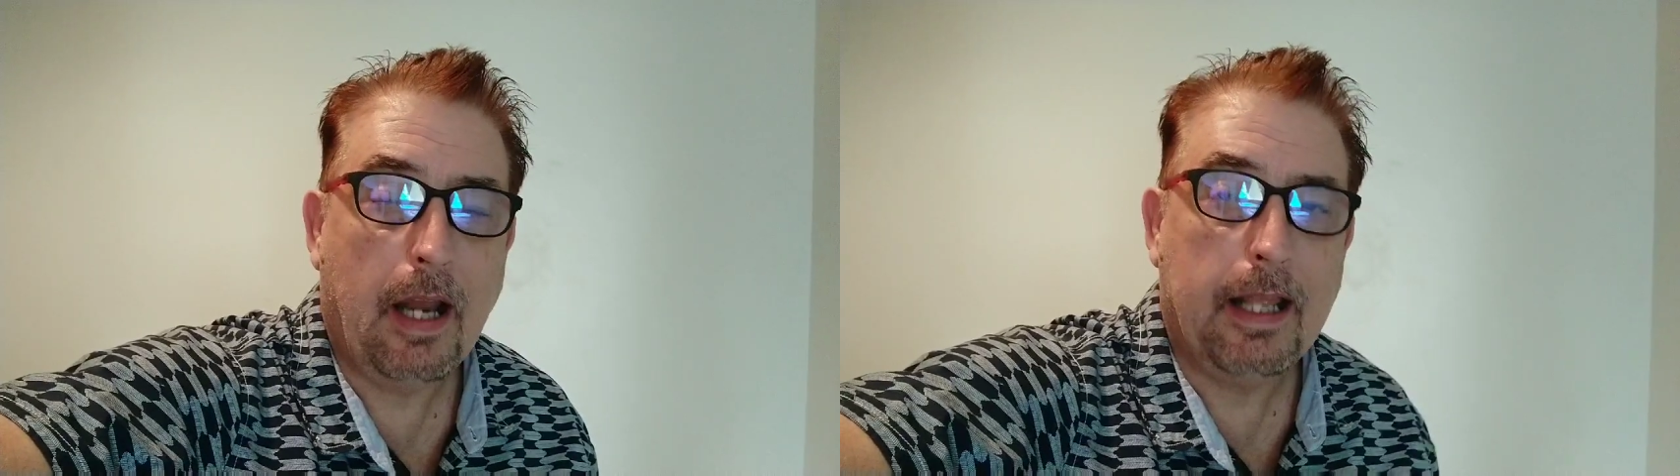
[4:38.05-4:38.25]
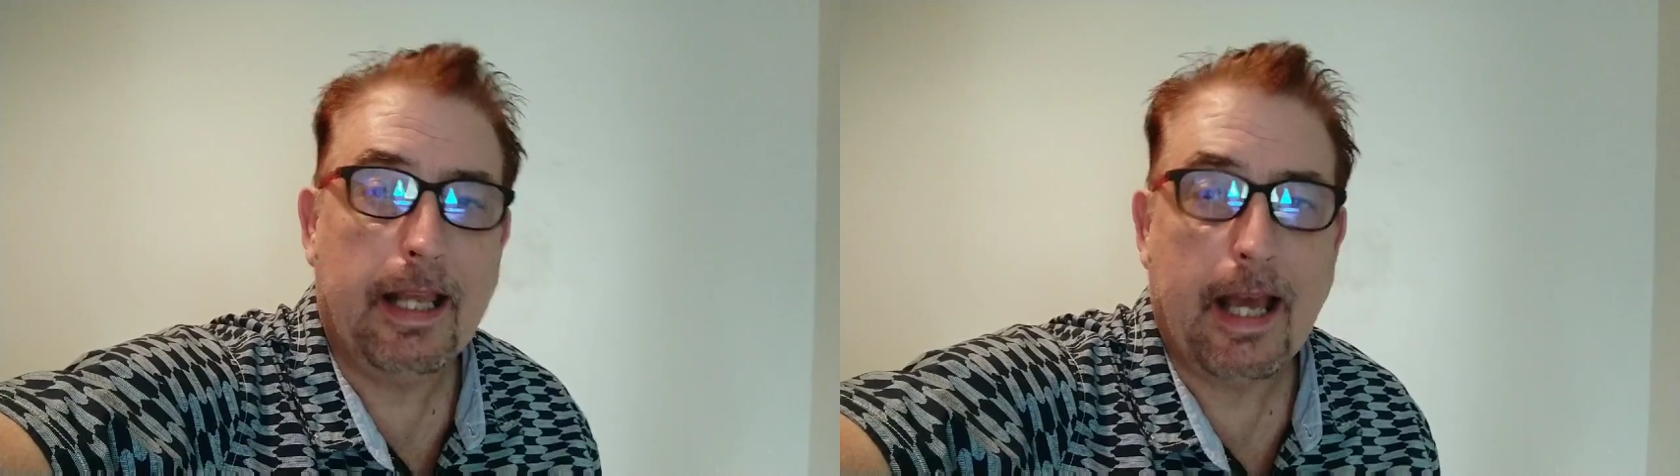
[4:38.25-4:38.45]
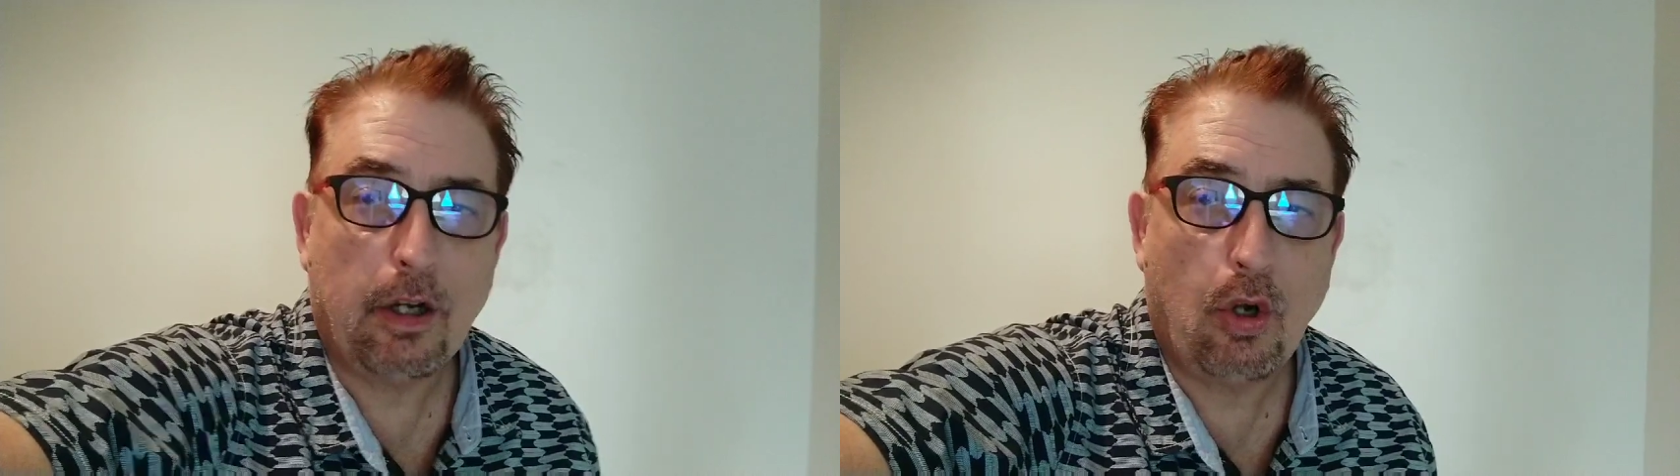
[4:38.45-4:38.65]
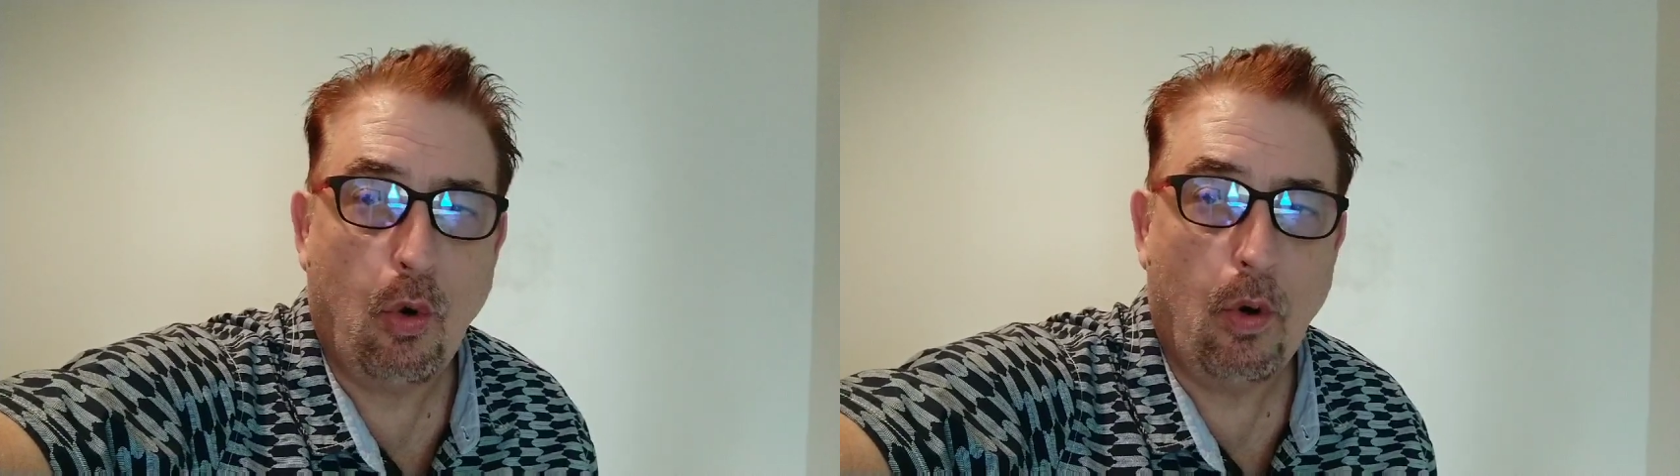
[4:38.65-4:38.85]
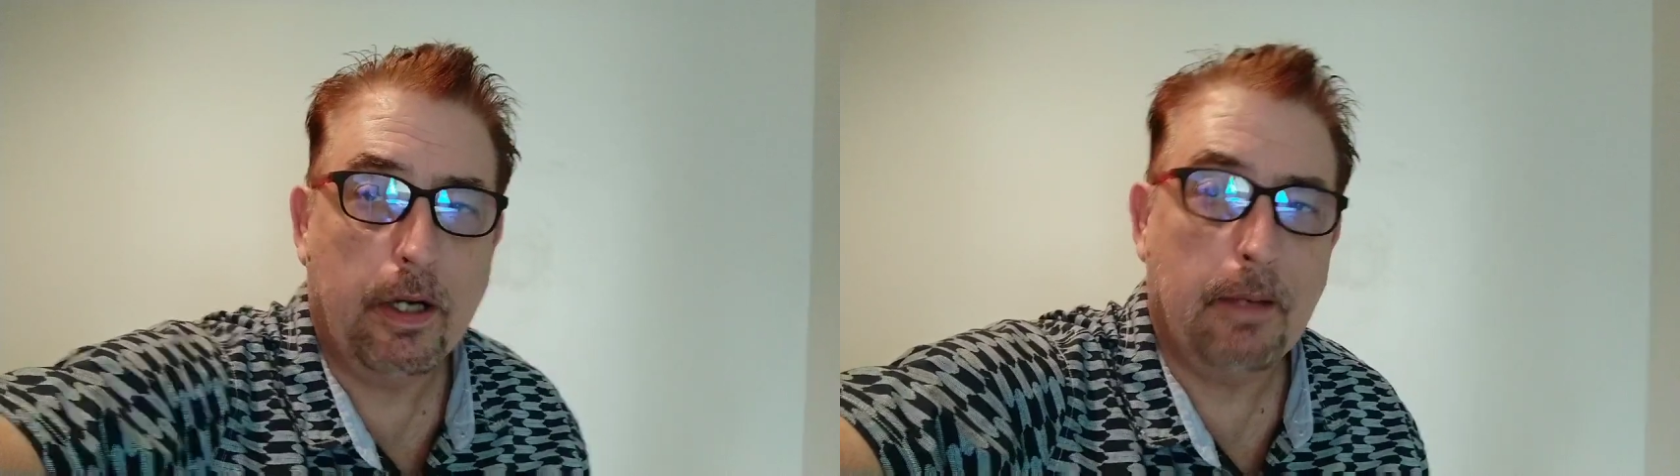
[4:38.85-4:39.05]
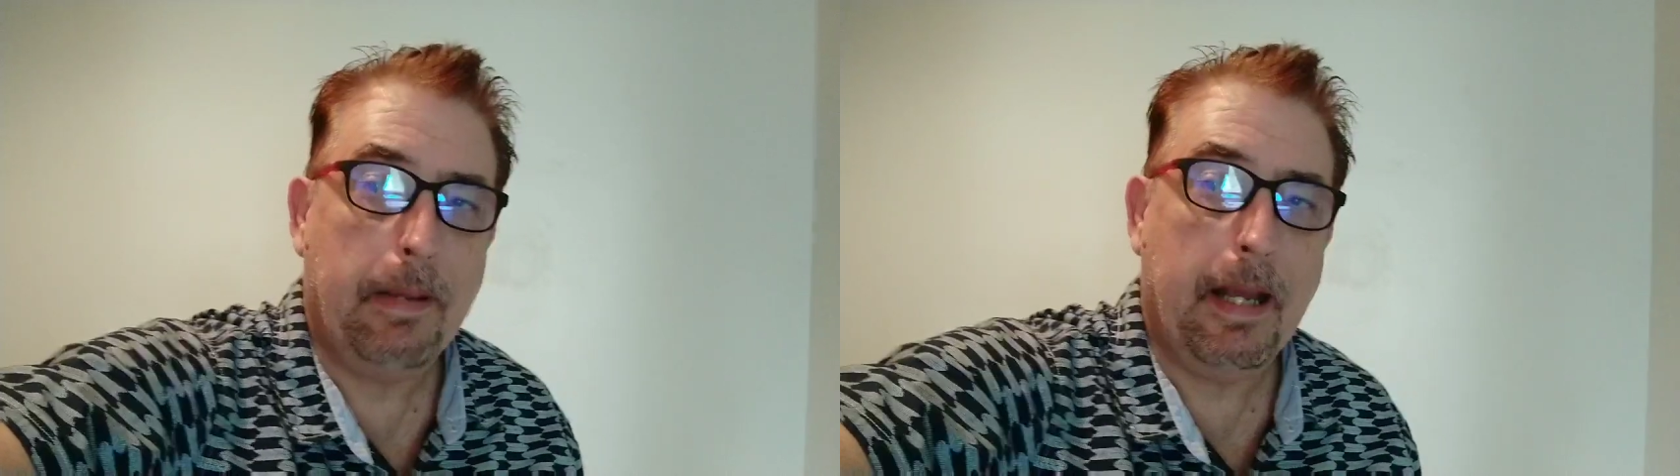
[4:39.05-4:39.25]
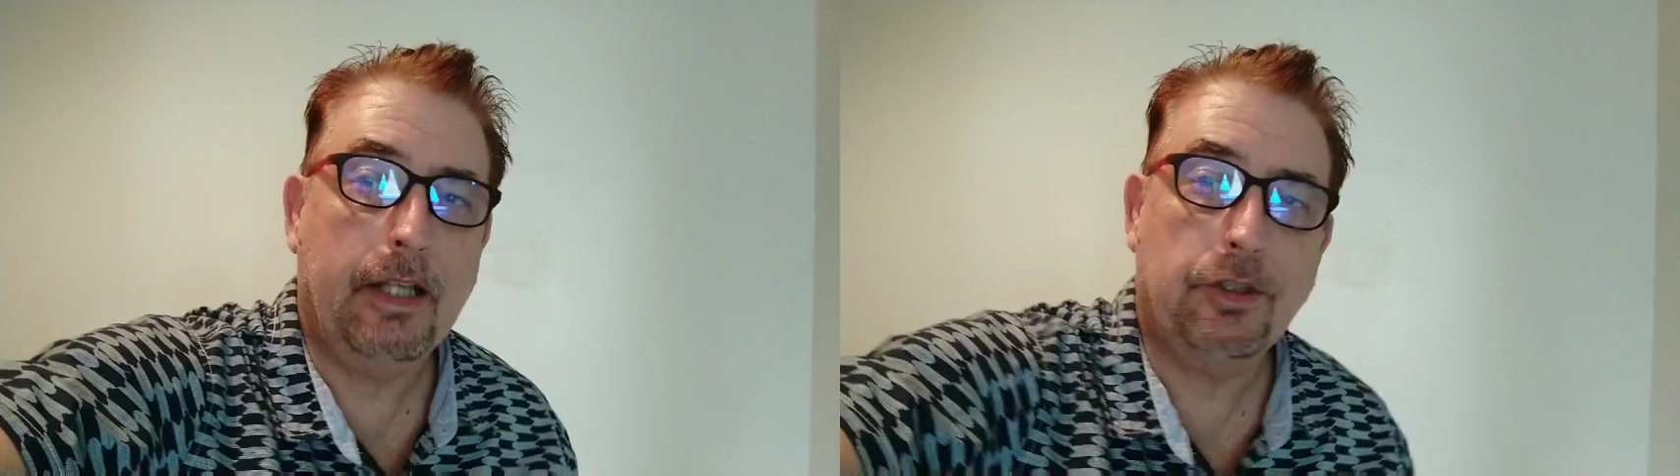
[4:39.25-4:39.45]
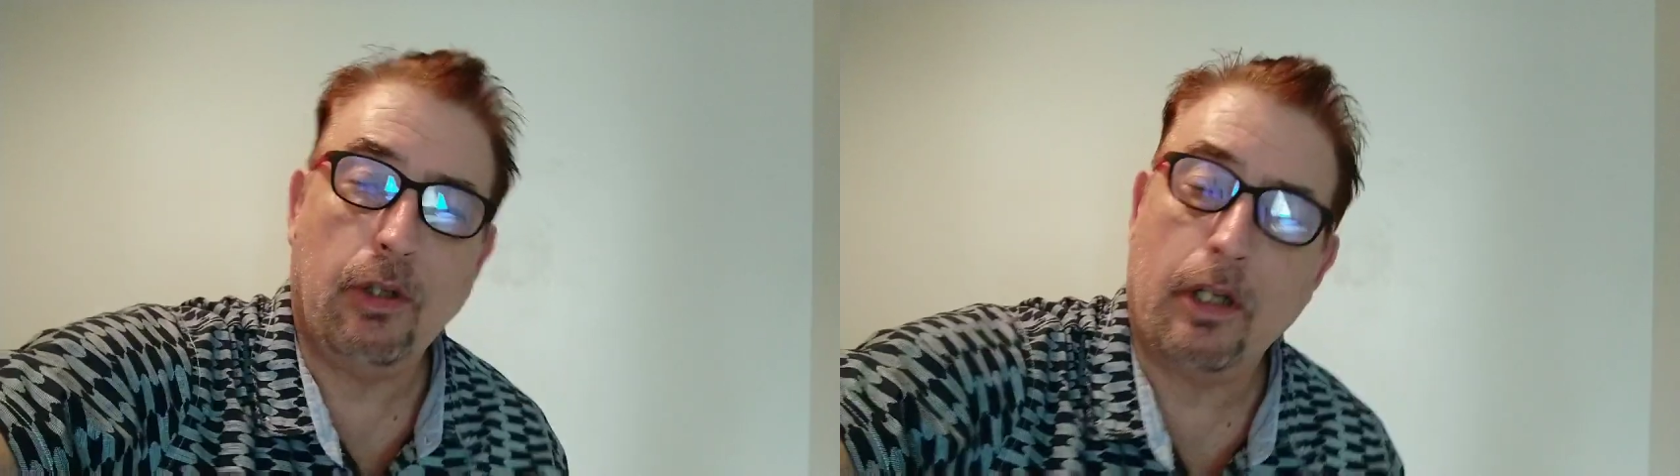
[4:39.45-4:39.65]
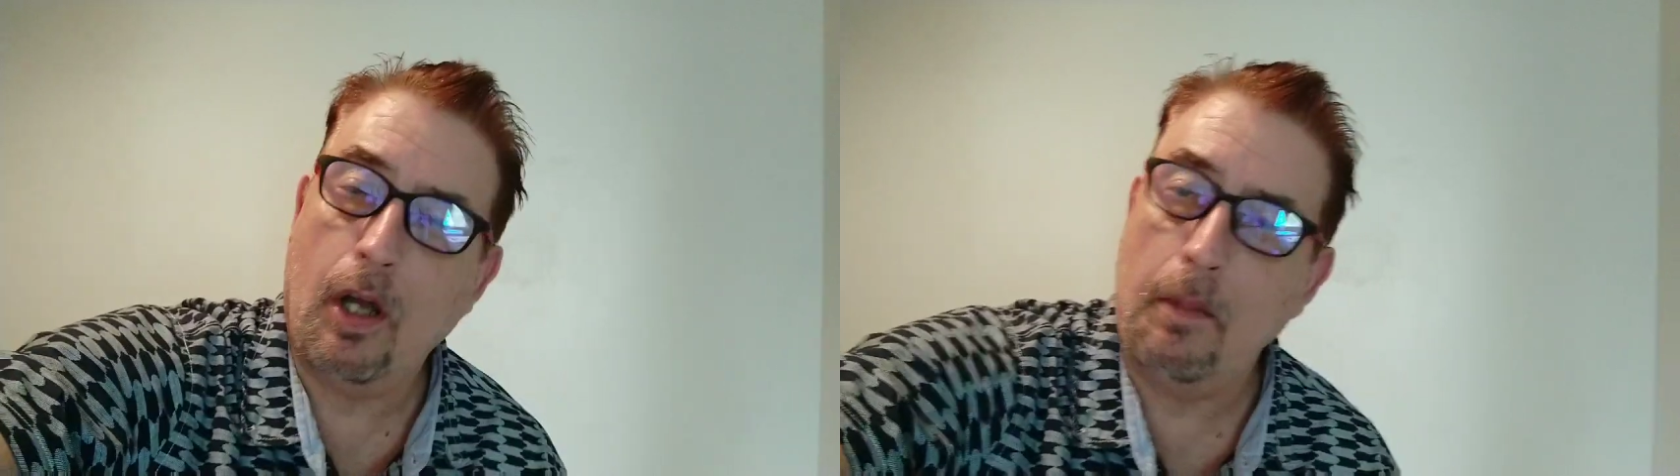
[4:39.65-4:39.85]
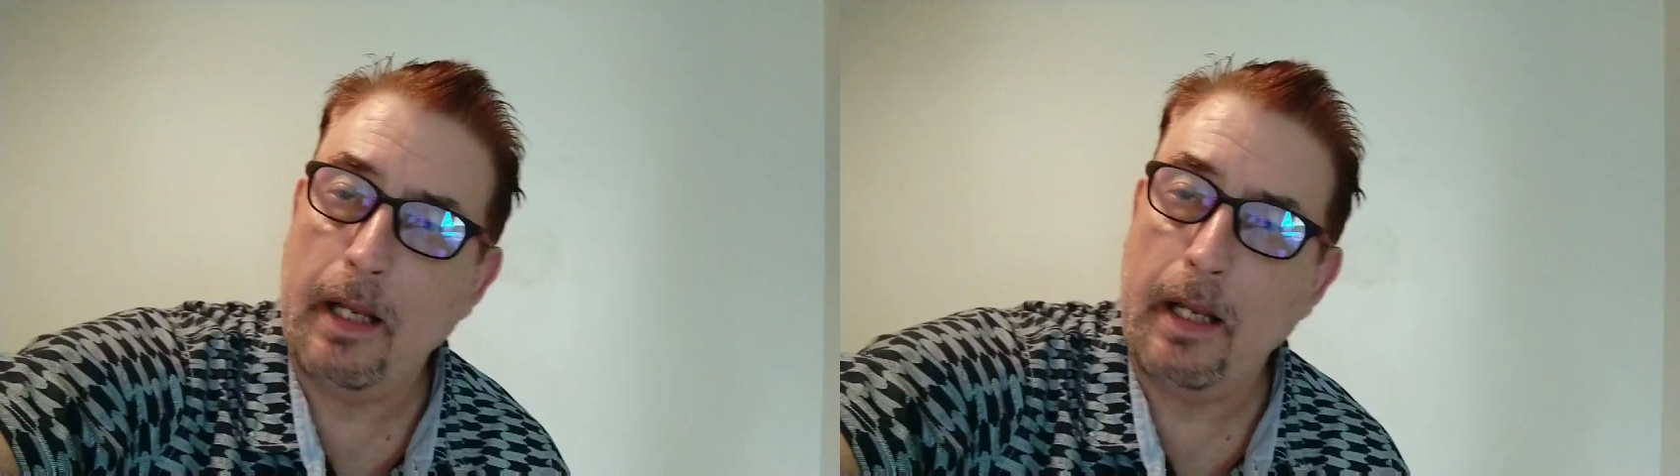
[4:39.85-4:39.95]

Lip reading: I finally got a coin, a peso.